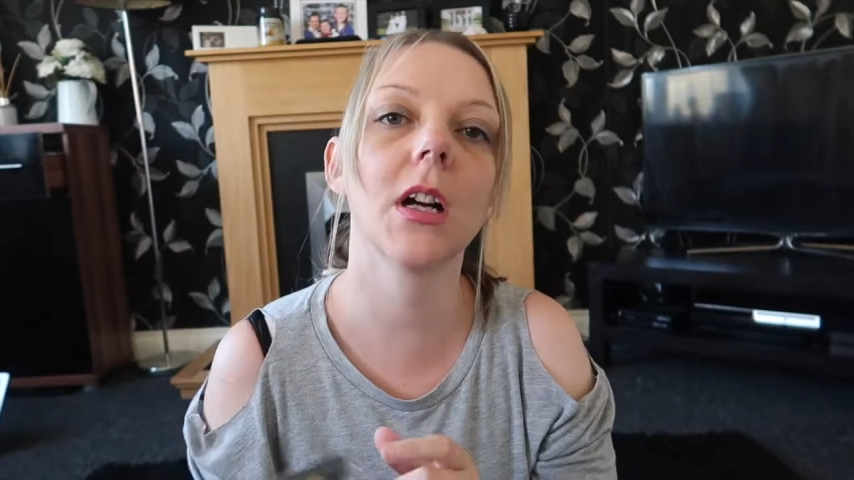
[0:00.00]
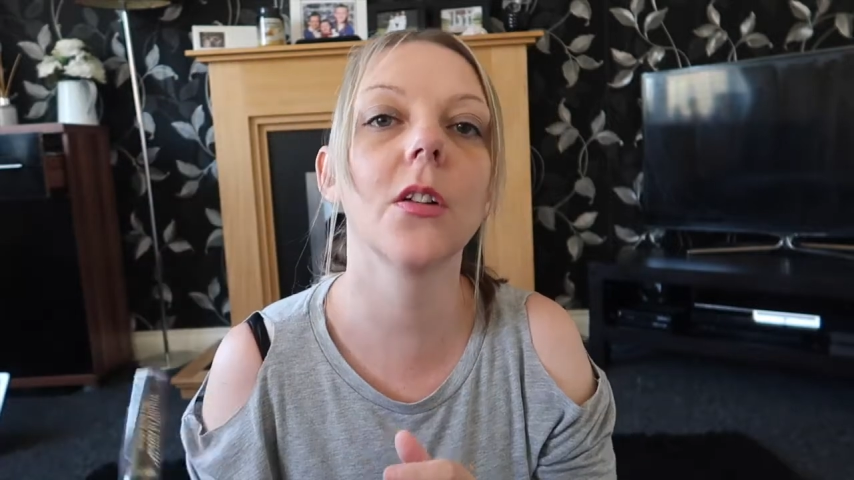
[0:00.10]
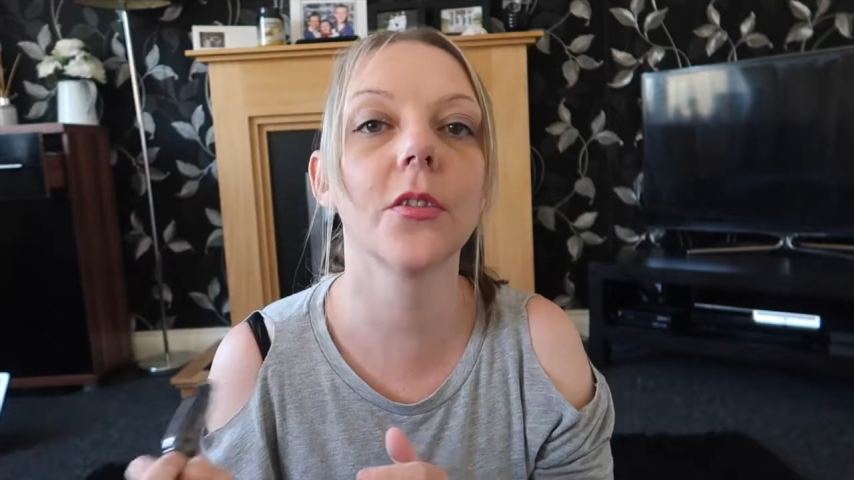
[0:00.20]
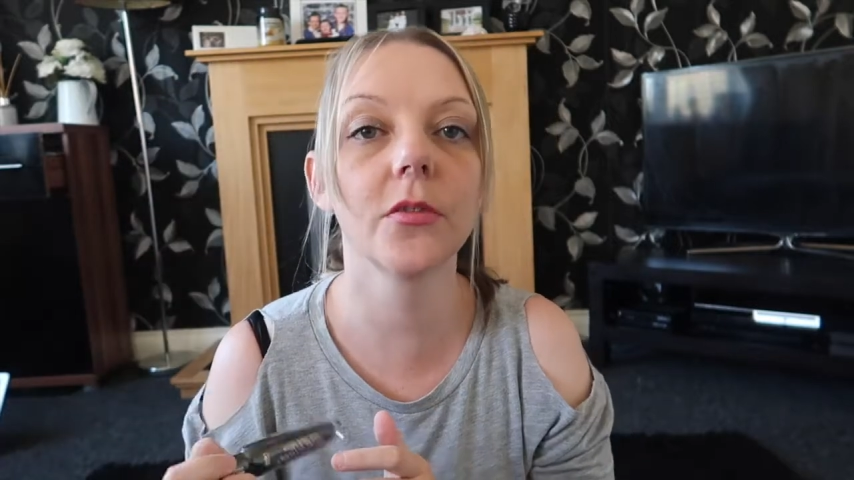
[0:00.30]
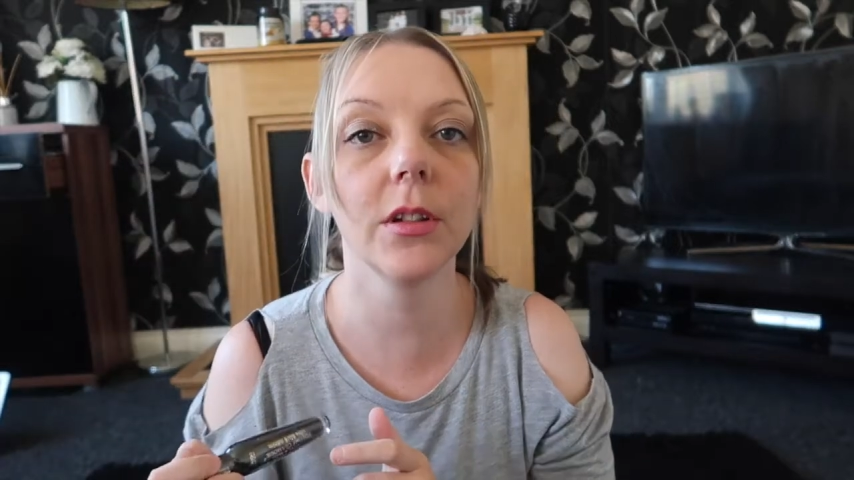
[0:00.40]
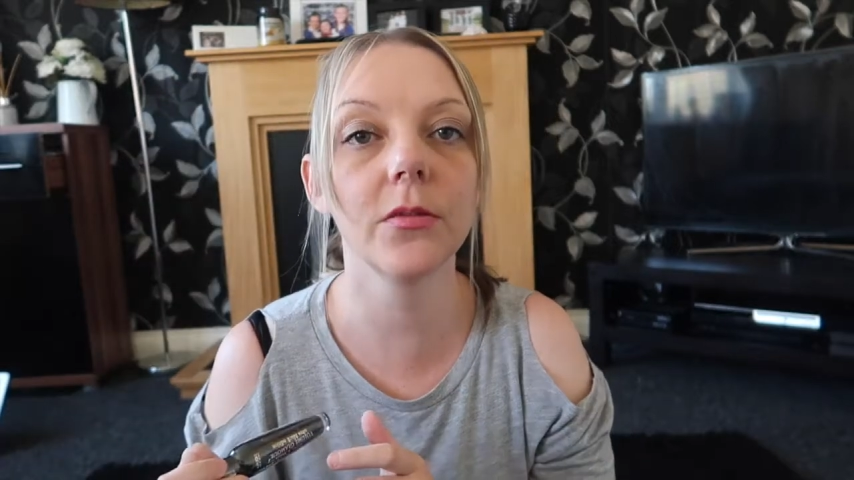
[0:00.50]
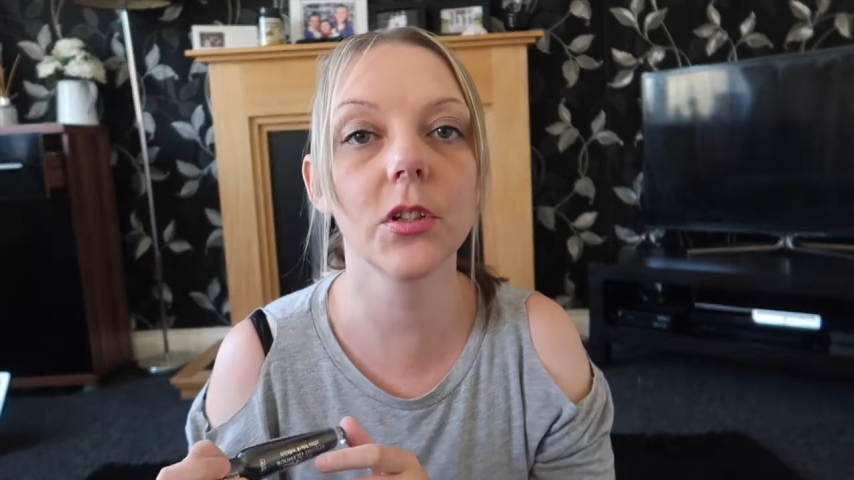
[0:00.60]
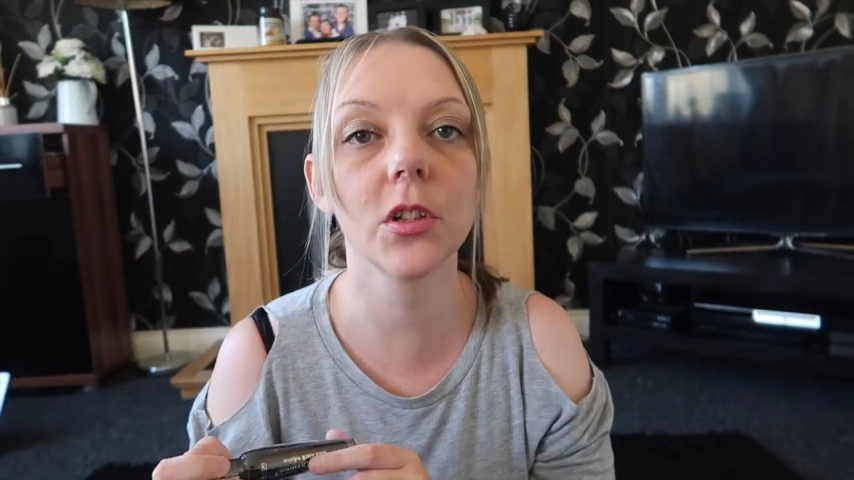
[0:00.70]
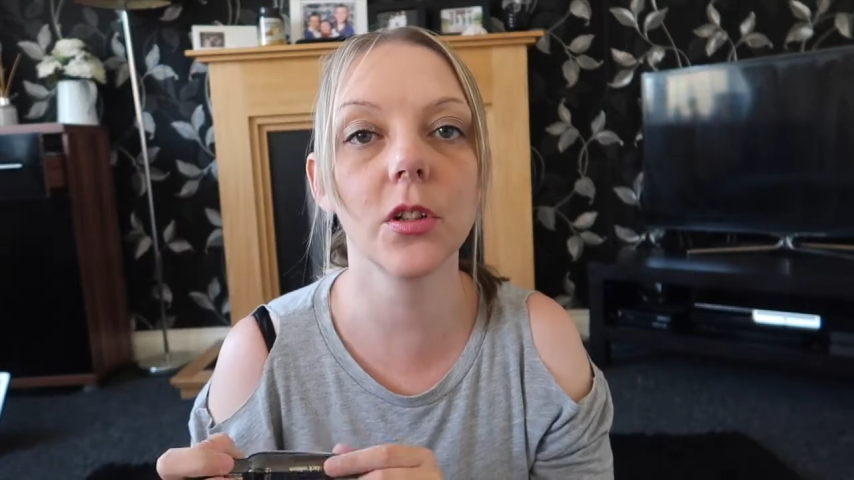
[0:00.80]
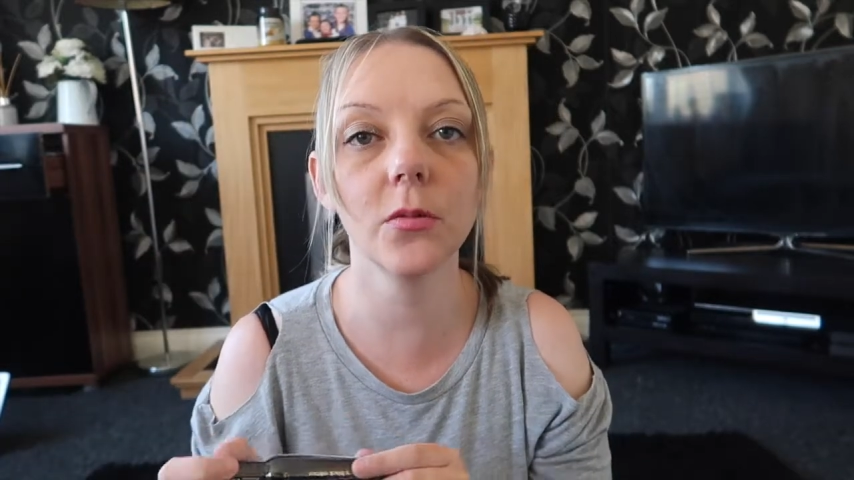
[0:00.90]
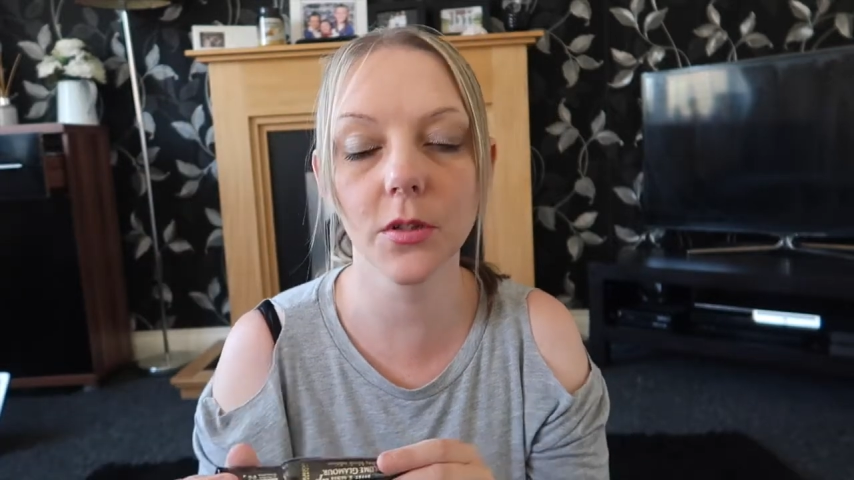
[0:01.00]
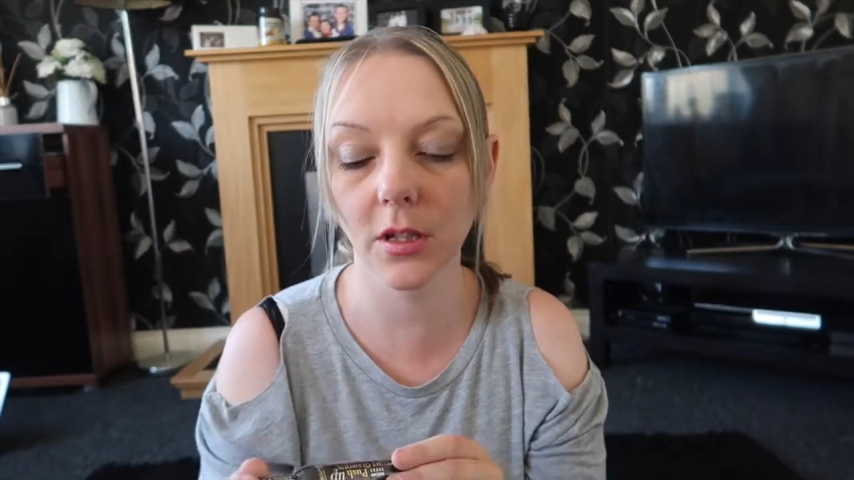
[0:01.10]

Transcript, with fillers: I got three for two,